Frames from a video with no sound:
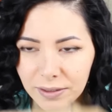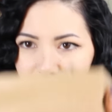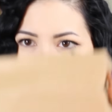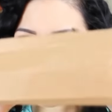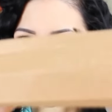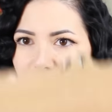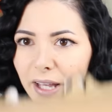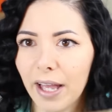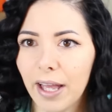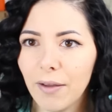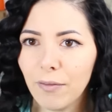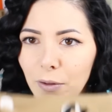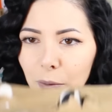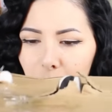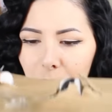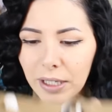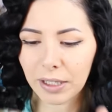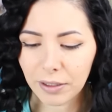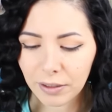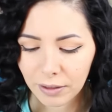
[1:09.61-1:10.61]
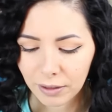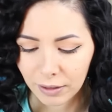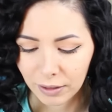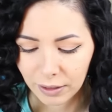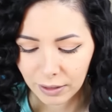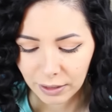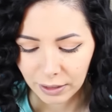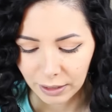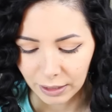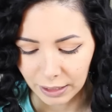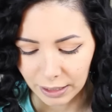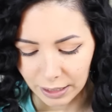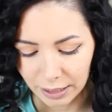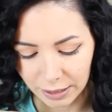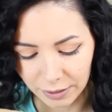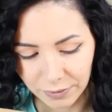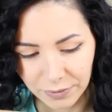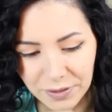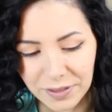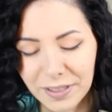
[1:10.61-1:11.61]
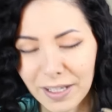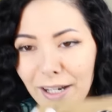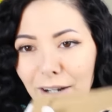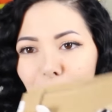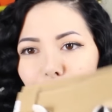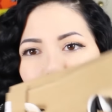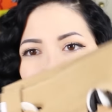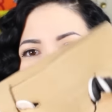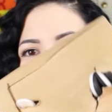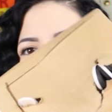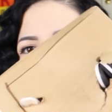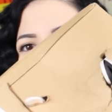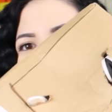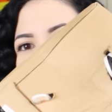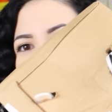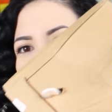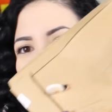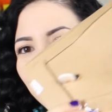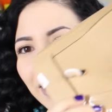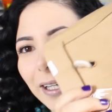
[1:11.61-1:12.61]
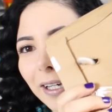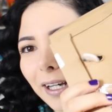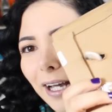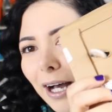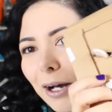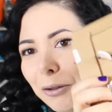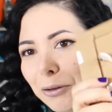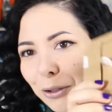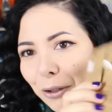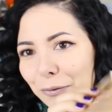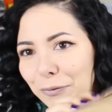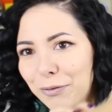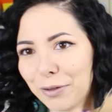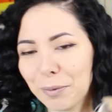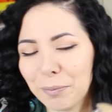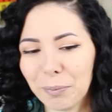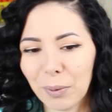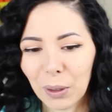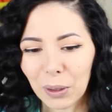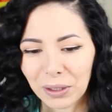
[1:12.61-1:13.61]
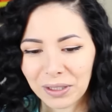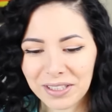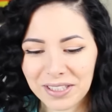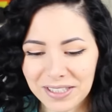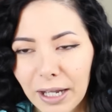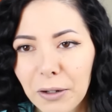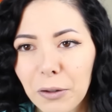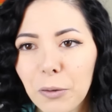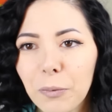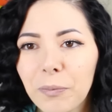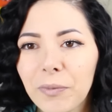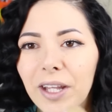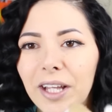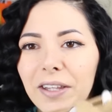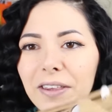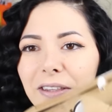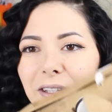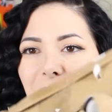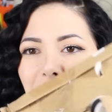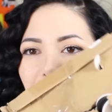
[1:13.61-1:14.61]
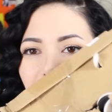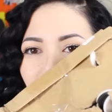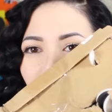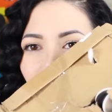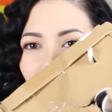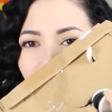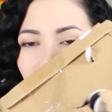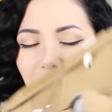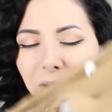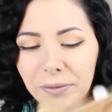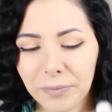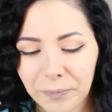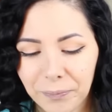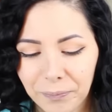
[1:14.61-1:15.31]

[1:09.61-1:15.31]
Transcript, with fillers: This is heavy, man. And stuff hanging out of the box. I hope nothing broke.